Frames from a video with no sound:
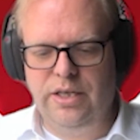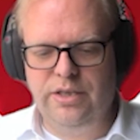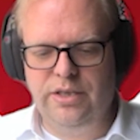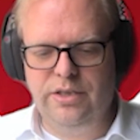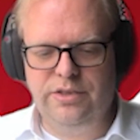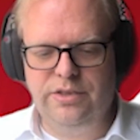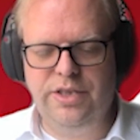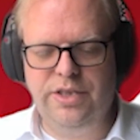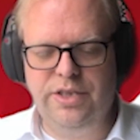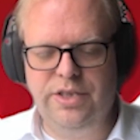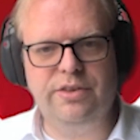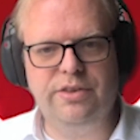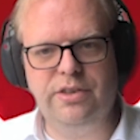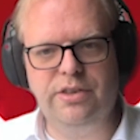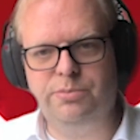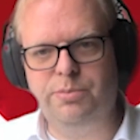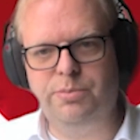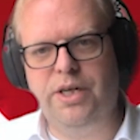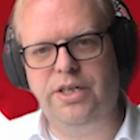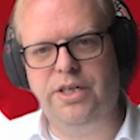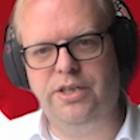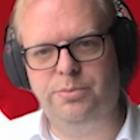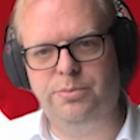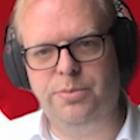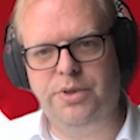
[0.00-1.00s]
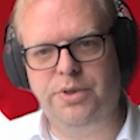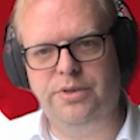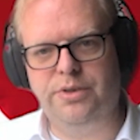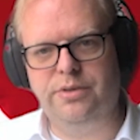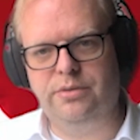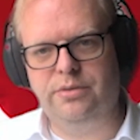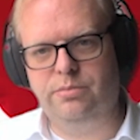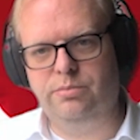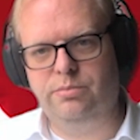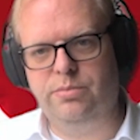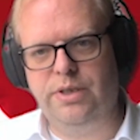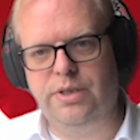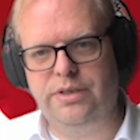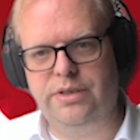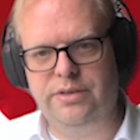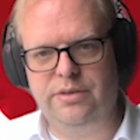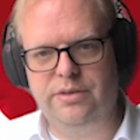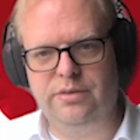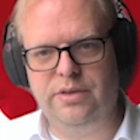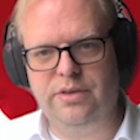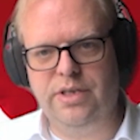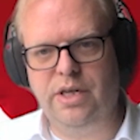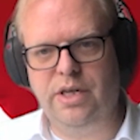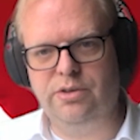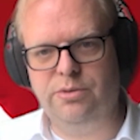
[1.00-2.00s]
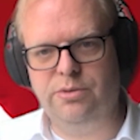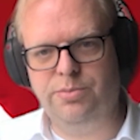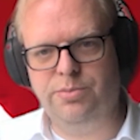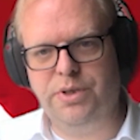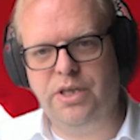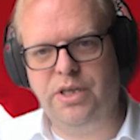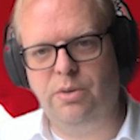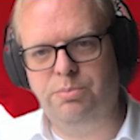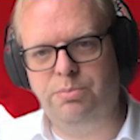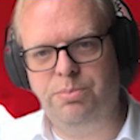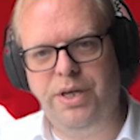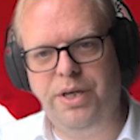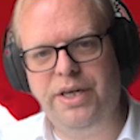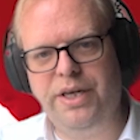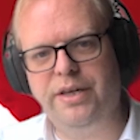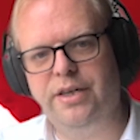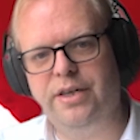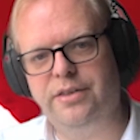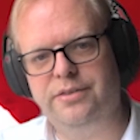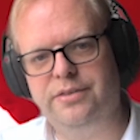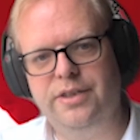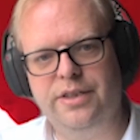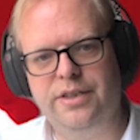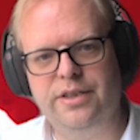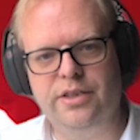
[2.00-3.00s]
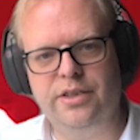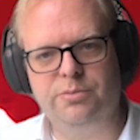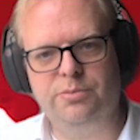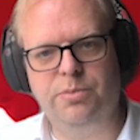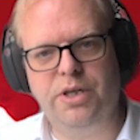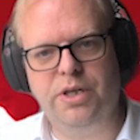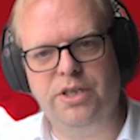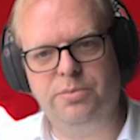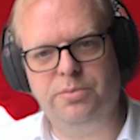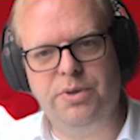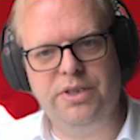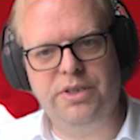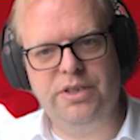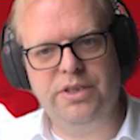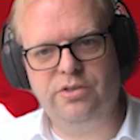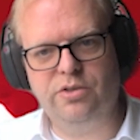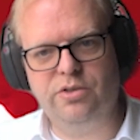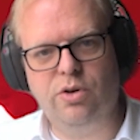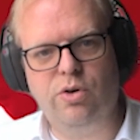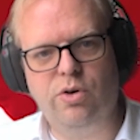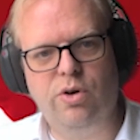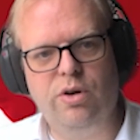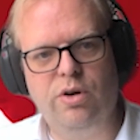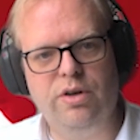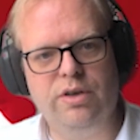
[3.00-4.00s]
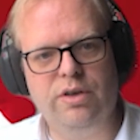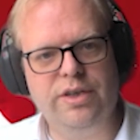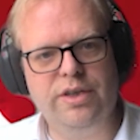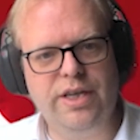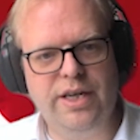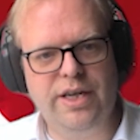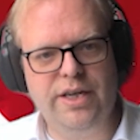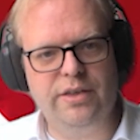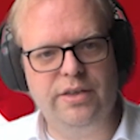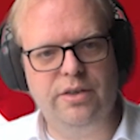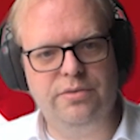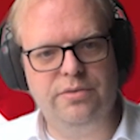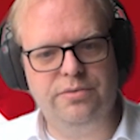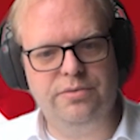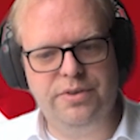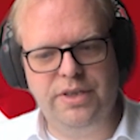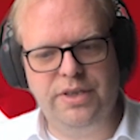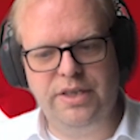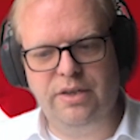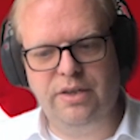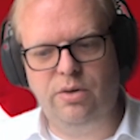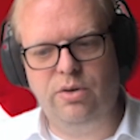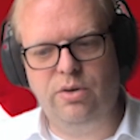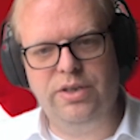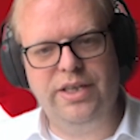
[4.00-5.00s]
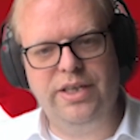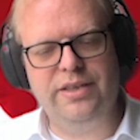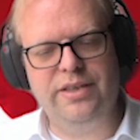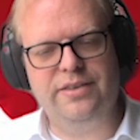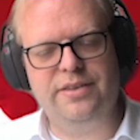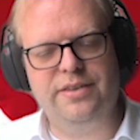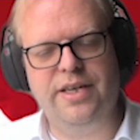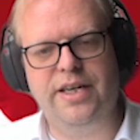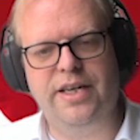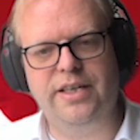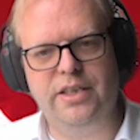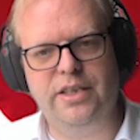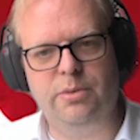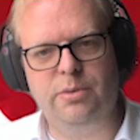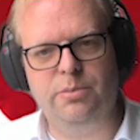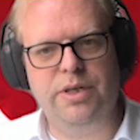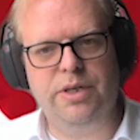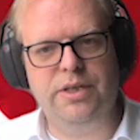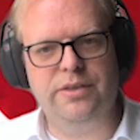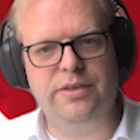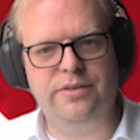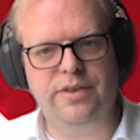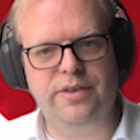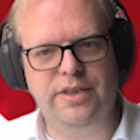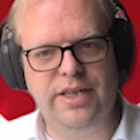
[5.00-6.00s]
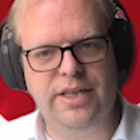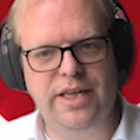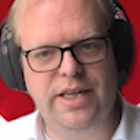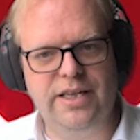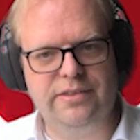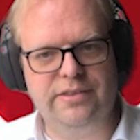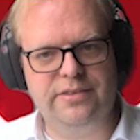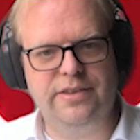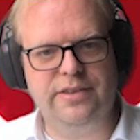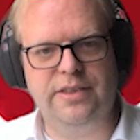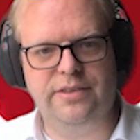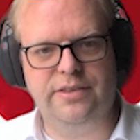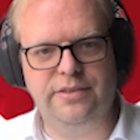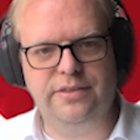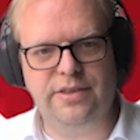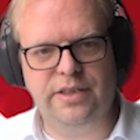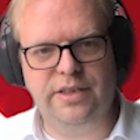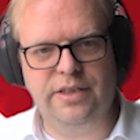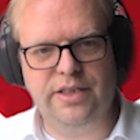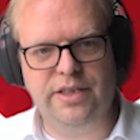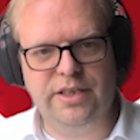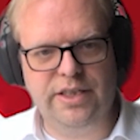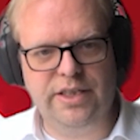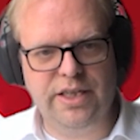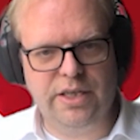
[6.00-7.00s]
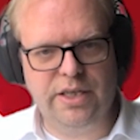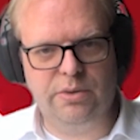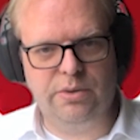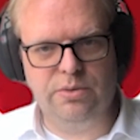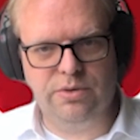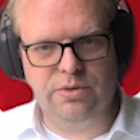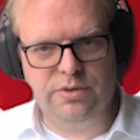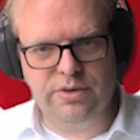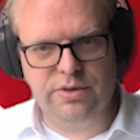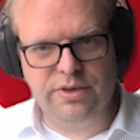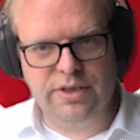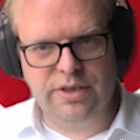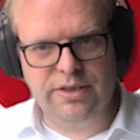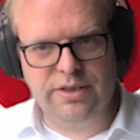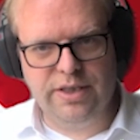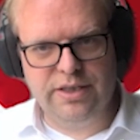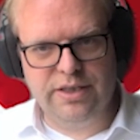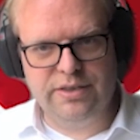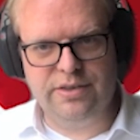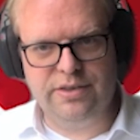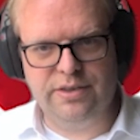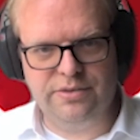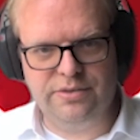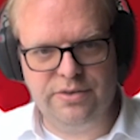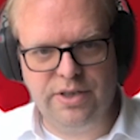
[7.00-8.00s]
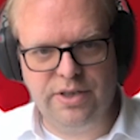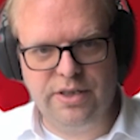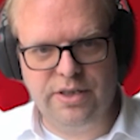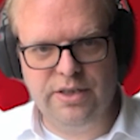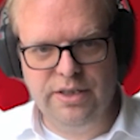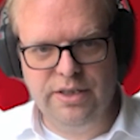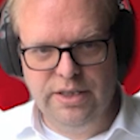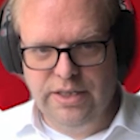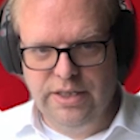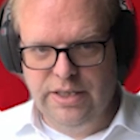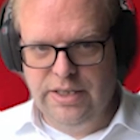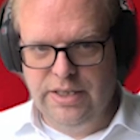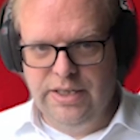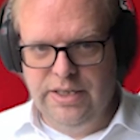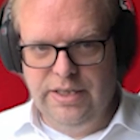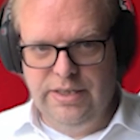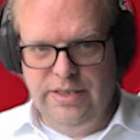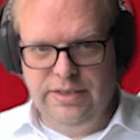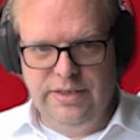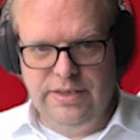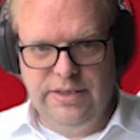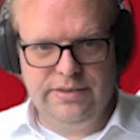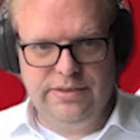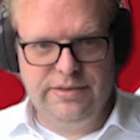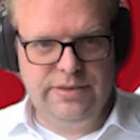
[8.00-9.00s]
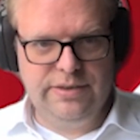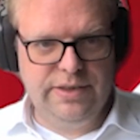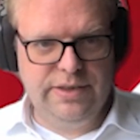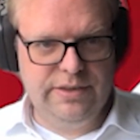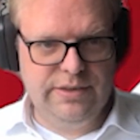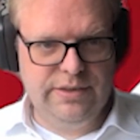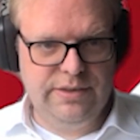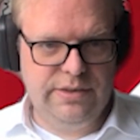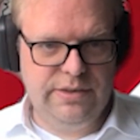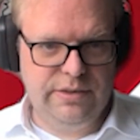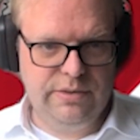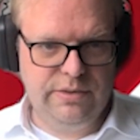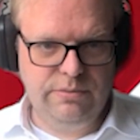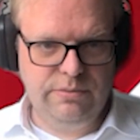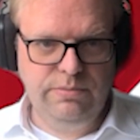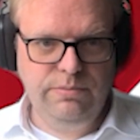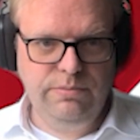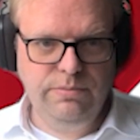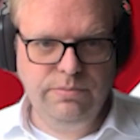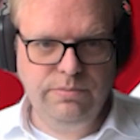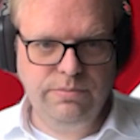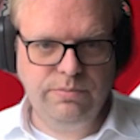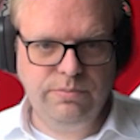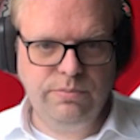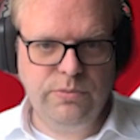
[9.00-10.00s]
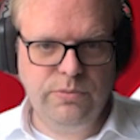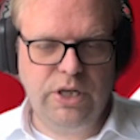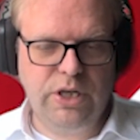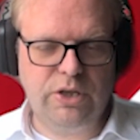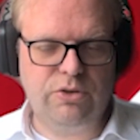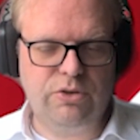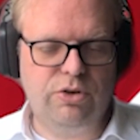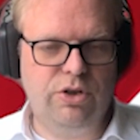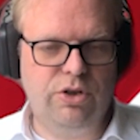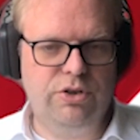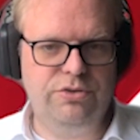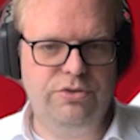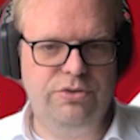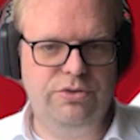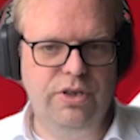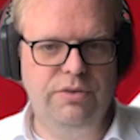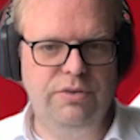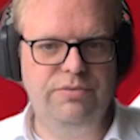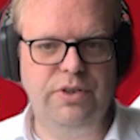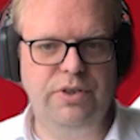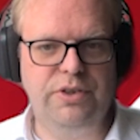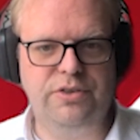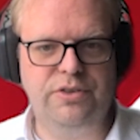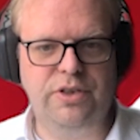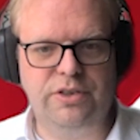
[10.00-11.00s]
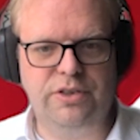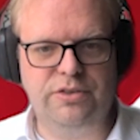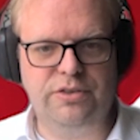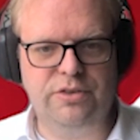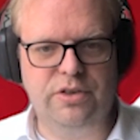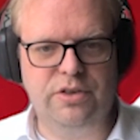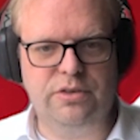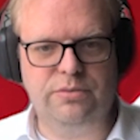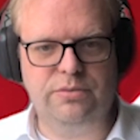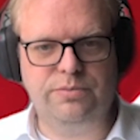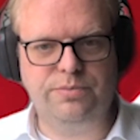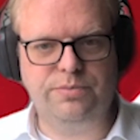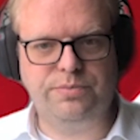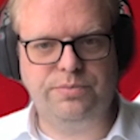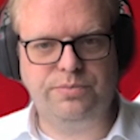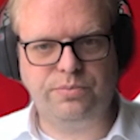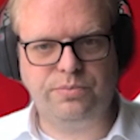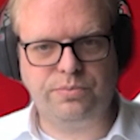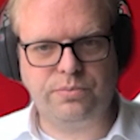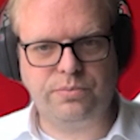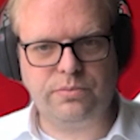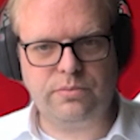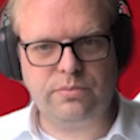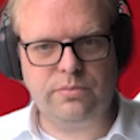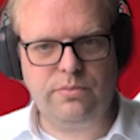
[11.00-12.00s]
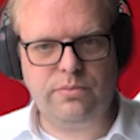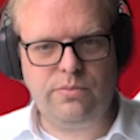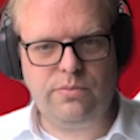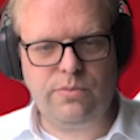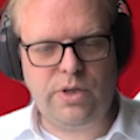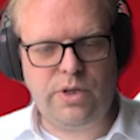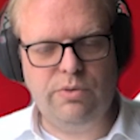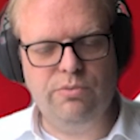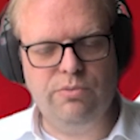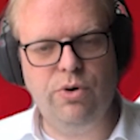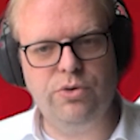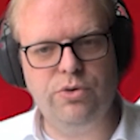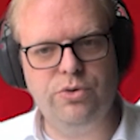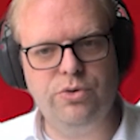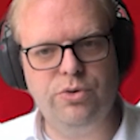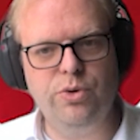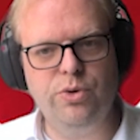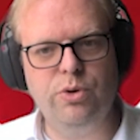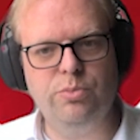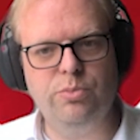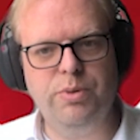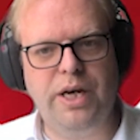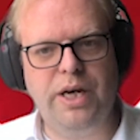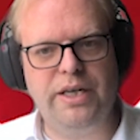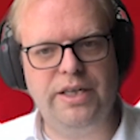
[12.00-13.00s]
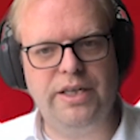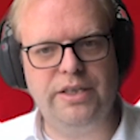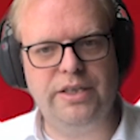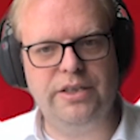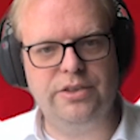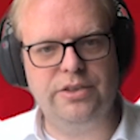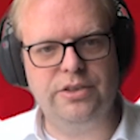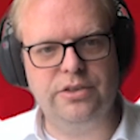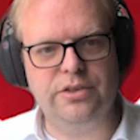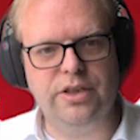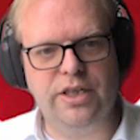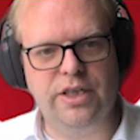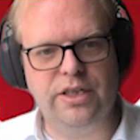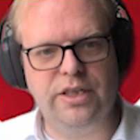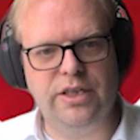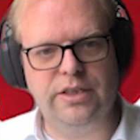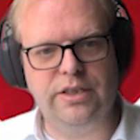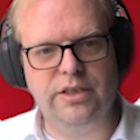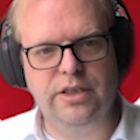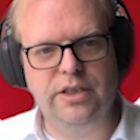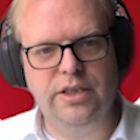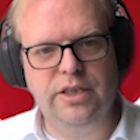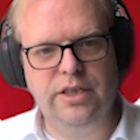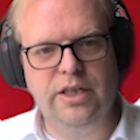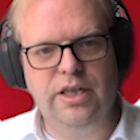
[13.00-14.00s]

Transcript: secrets management, but now it's become bigger than secrets management. It's all kind of all the entitlements and assets and accounts and etc. that sits across your infrastructure. What do you manage, and